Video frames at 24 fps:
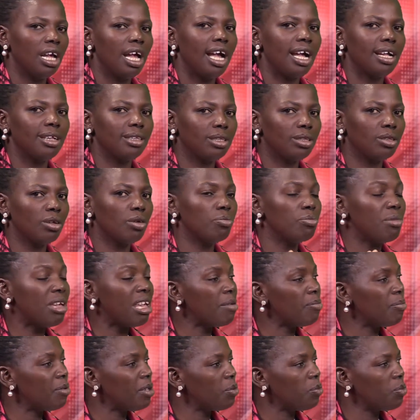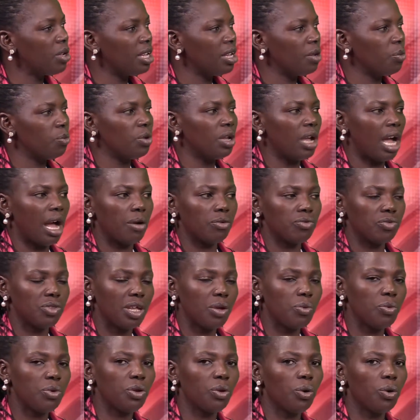And so maybe I'll say we